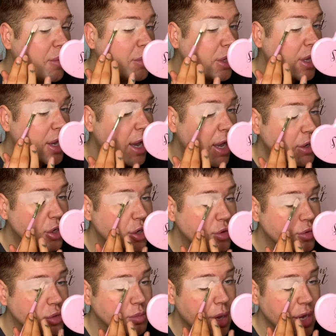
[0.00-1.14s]
you can
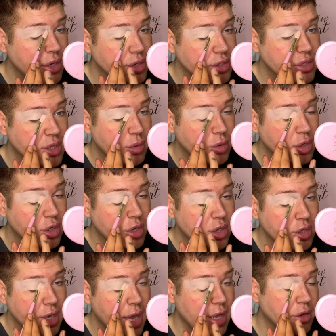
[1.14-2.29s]
use my discount
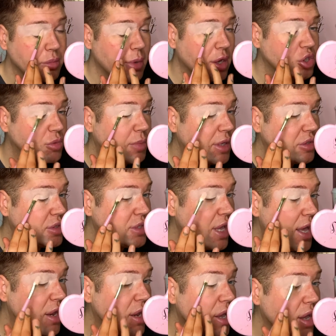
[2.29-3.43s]
code
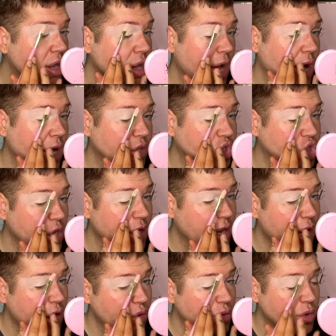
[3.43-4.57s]
adamashman10 at
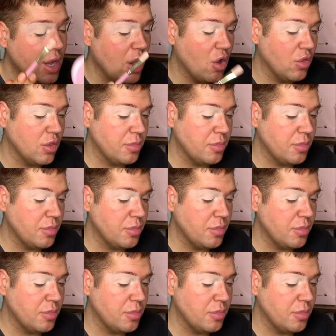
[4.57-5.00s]
checkout on the